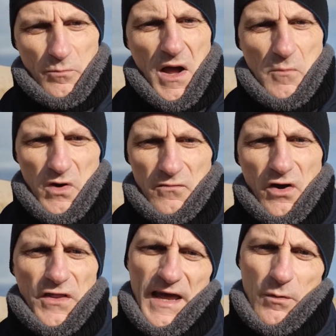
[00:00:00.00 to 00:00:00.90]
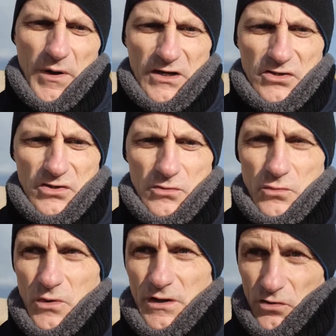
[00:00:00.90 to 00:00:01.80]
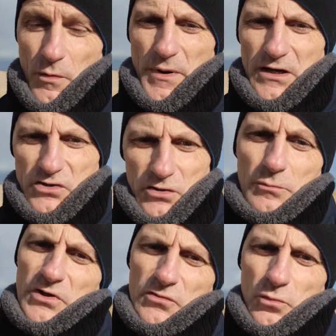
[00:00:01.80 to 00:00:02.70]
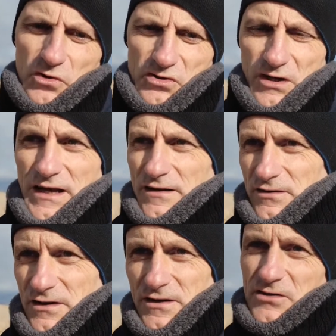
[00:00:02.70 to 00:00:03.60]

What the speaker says: Might move on now back to, not back to, but towards Talacre.